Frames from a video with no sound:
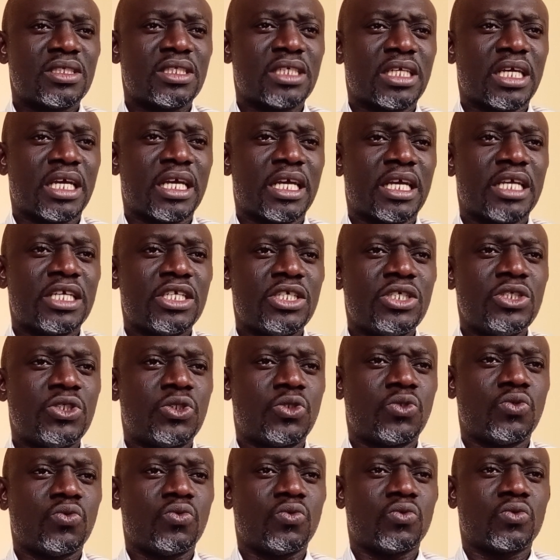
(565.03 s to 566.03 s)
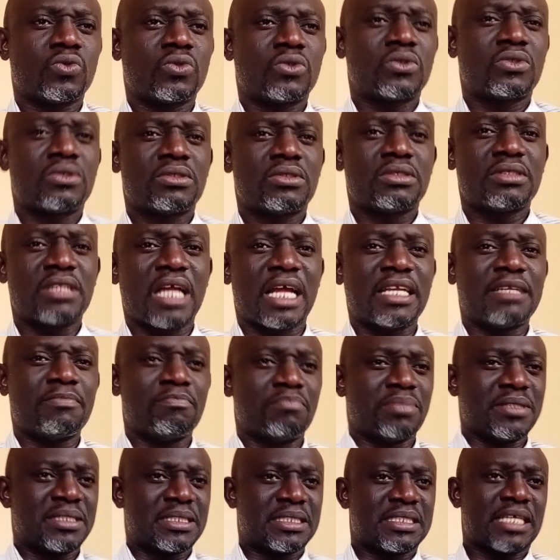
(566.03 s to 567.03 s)
issues
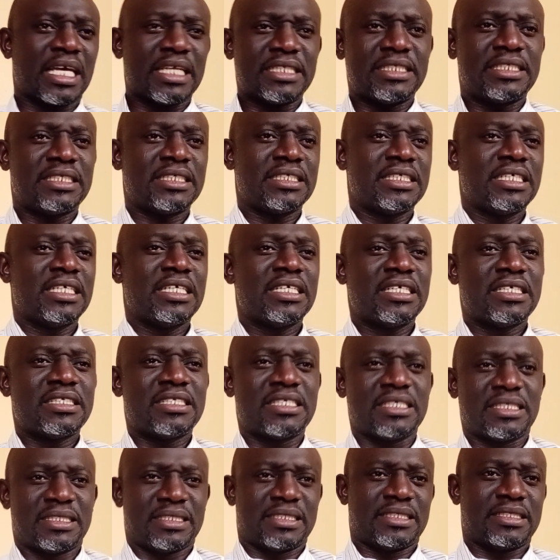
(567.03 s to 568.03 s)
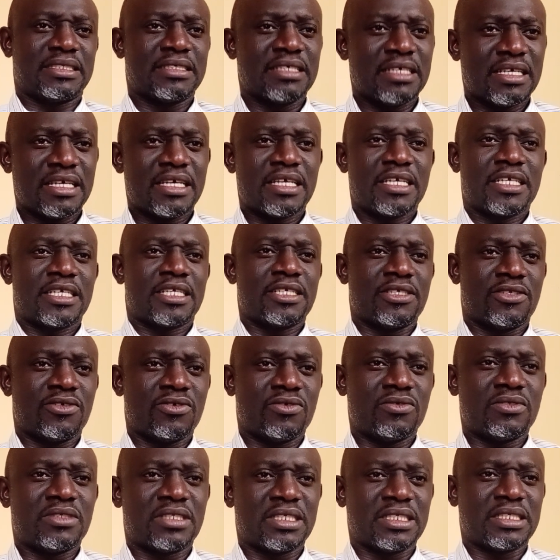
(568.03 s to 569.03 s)
that beset this
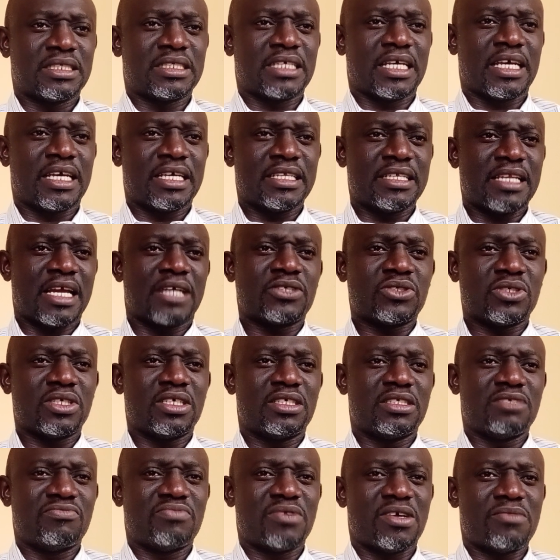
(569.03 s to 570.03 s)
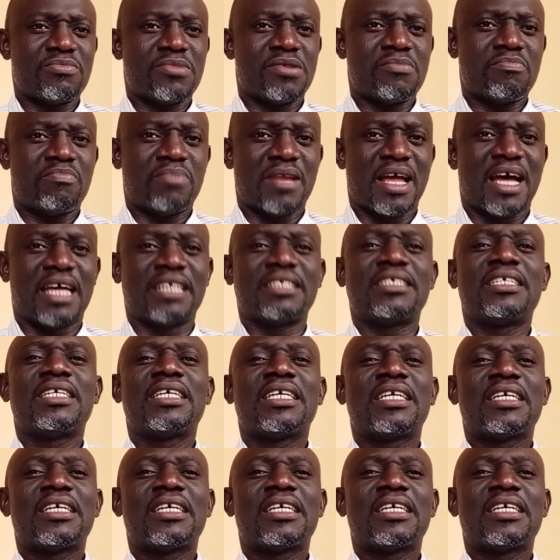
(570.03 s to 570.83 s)
national development plan?